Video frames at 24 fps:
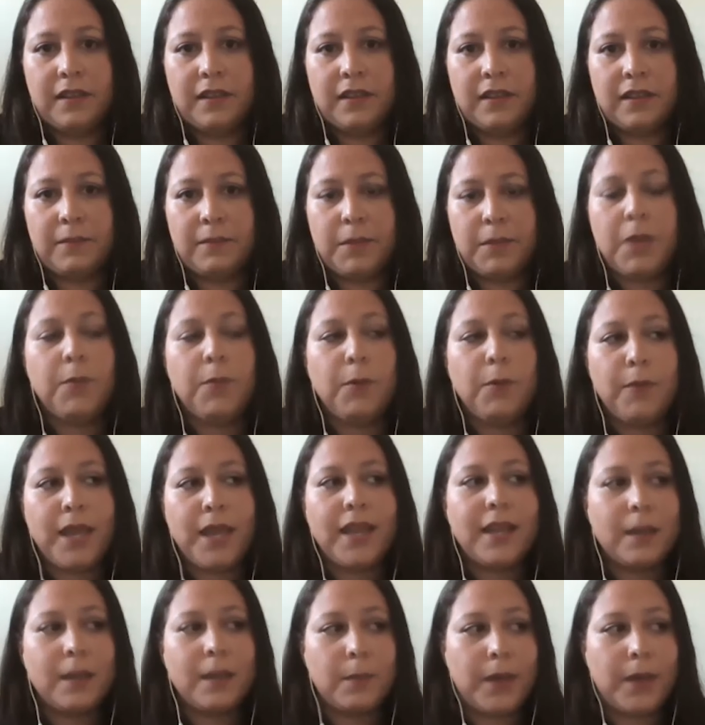People make
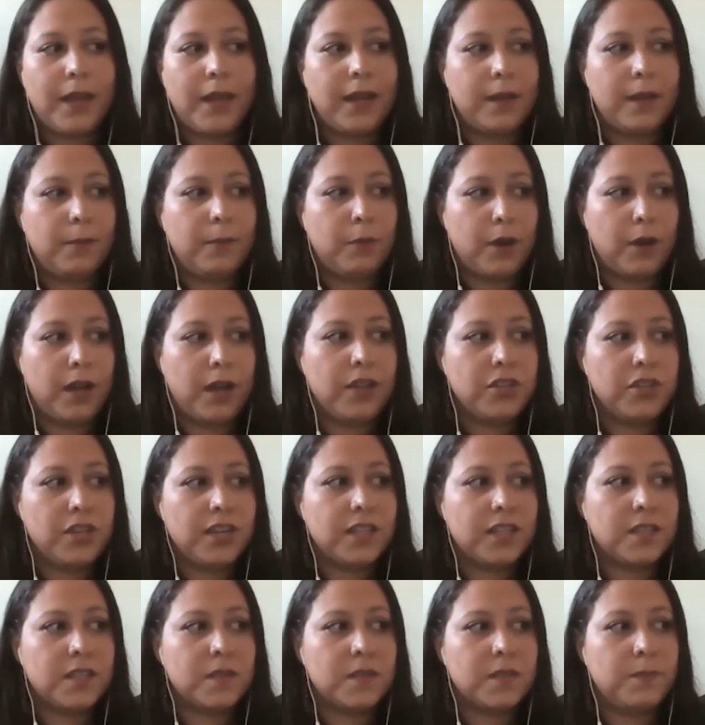independent
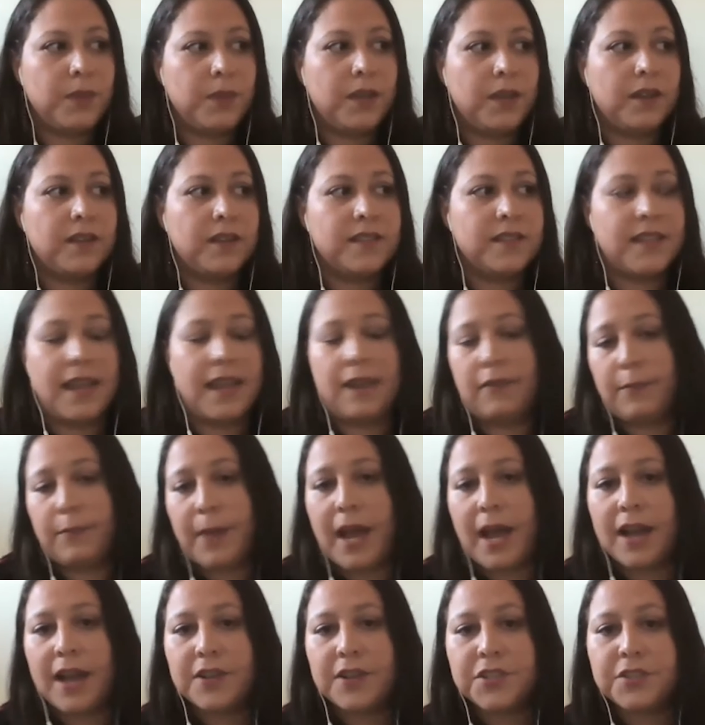projects because they have a
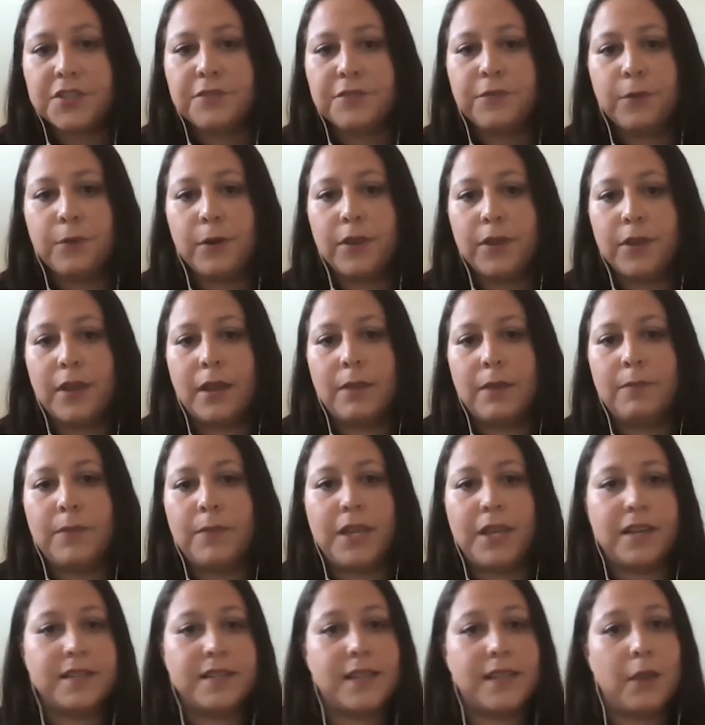passion for them,
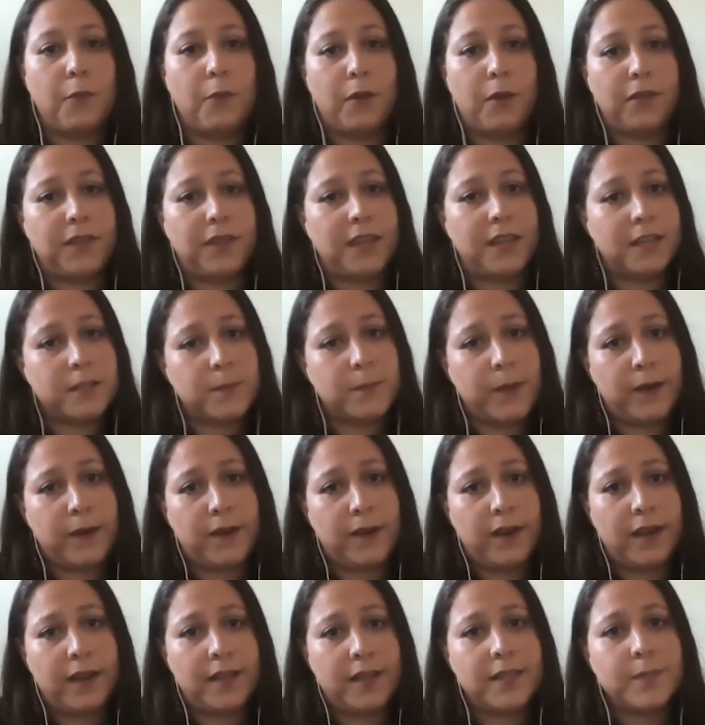because they want the
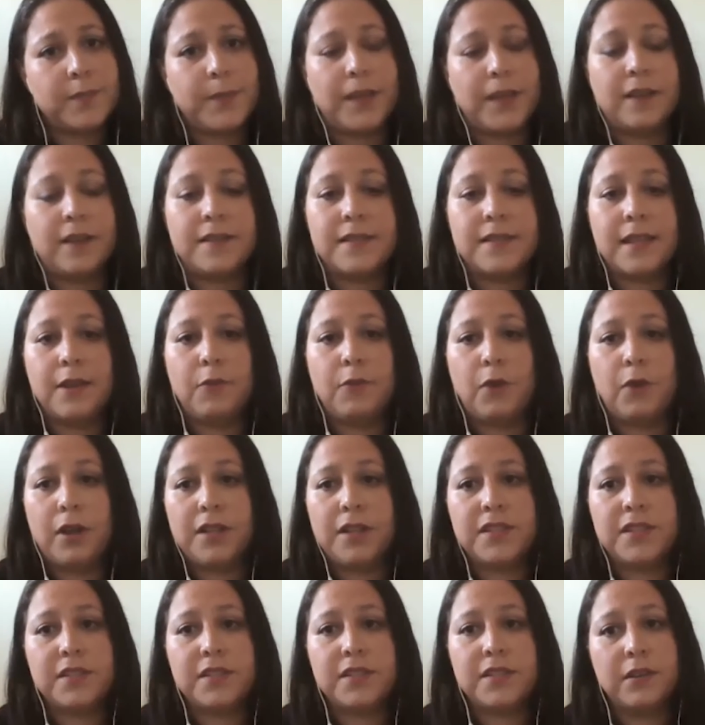experience, because they want
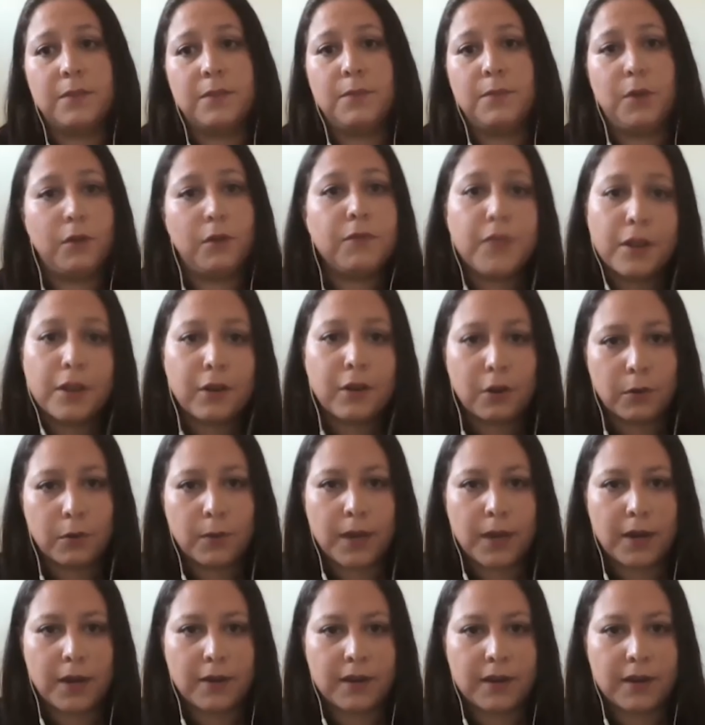to move their
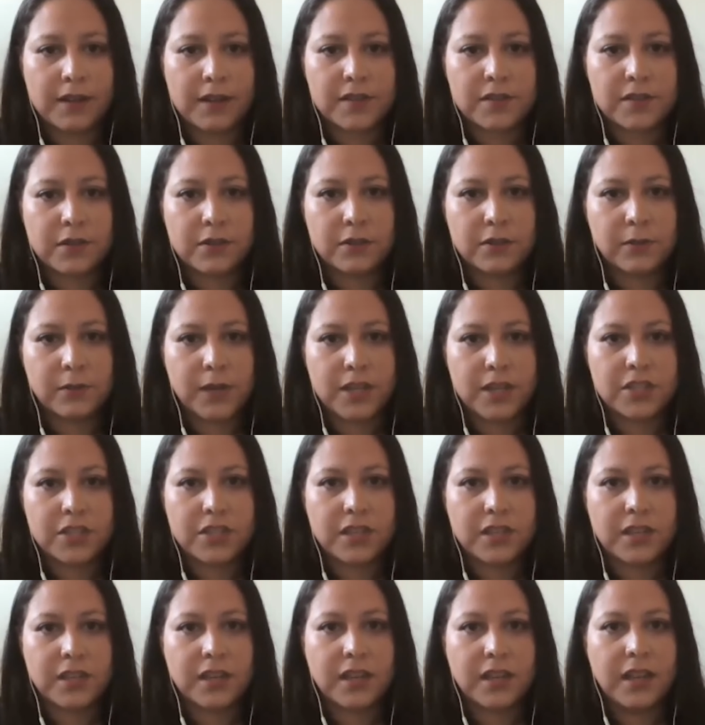career in a certain
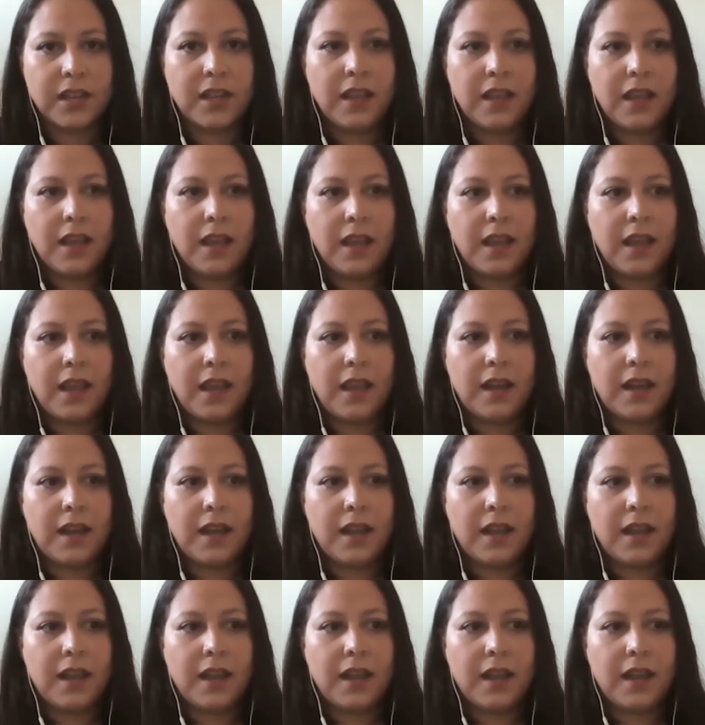direction. And